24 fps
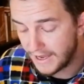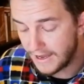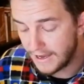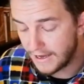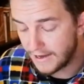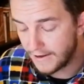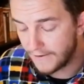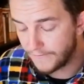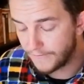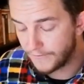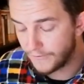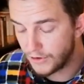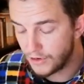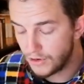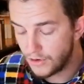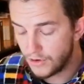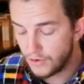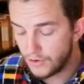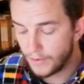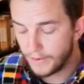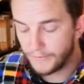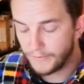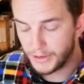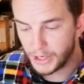If
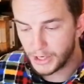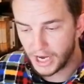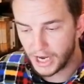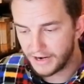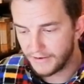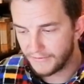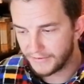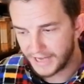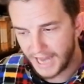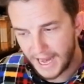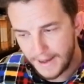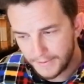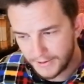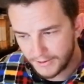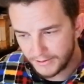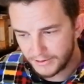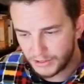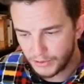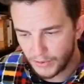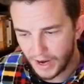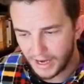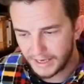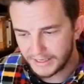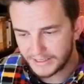we kind of keep them
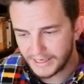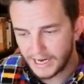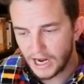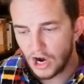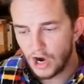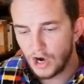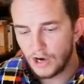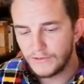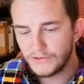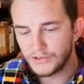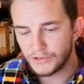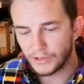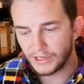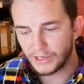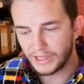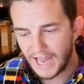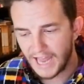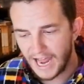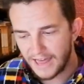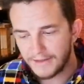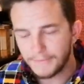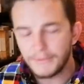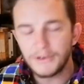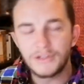to ourselves or
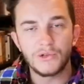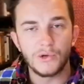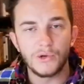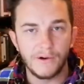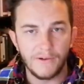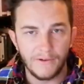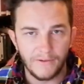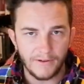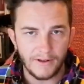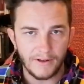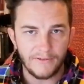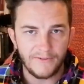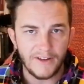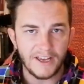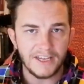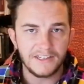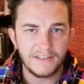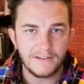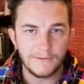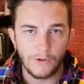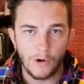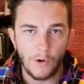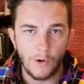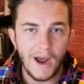allow them to sort of
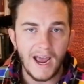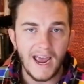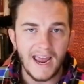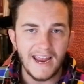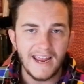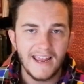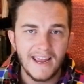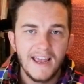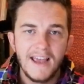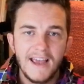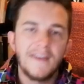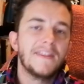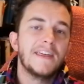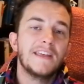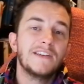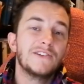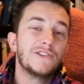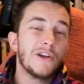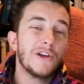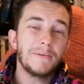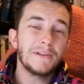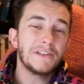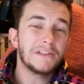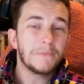fester away, then
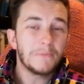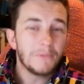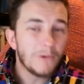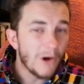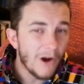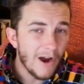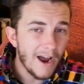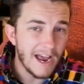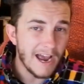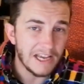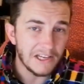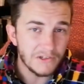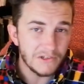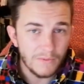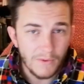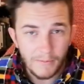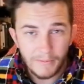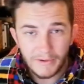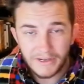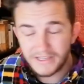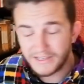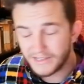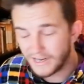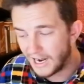don't be surprised when
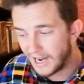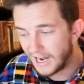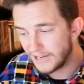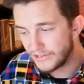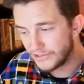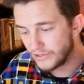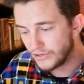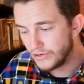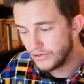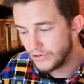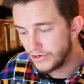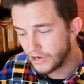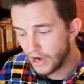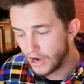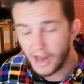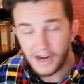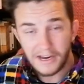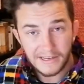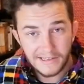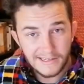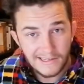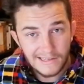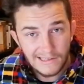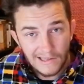we start to kind of
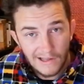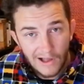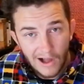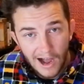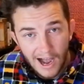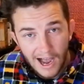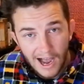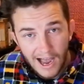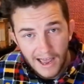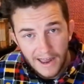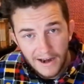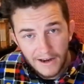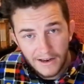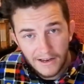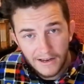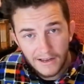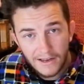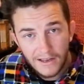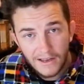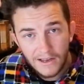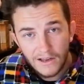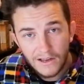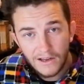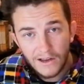slide
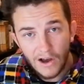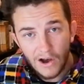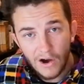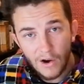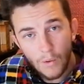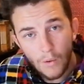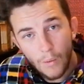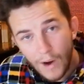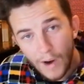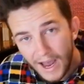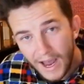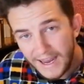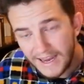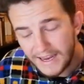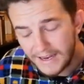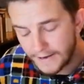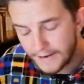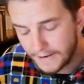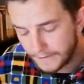away.